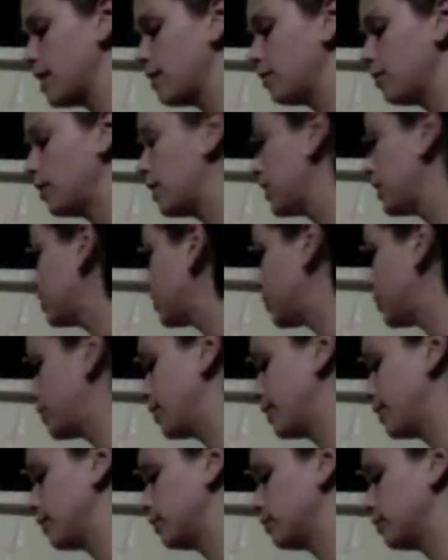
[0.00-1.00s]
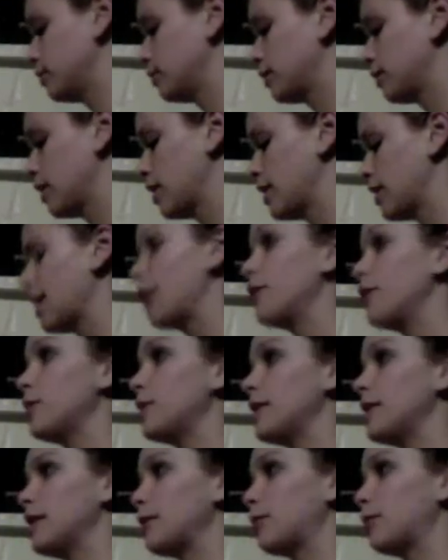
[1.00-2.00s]
plus 2. Now you
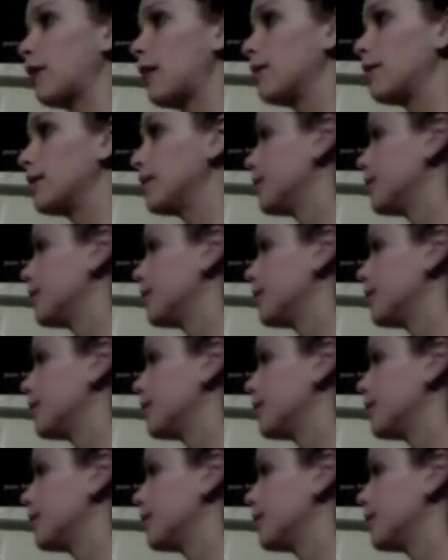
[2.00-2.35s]
read the problem.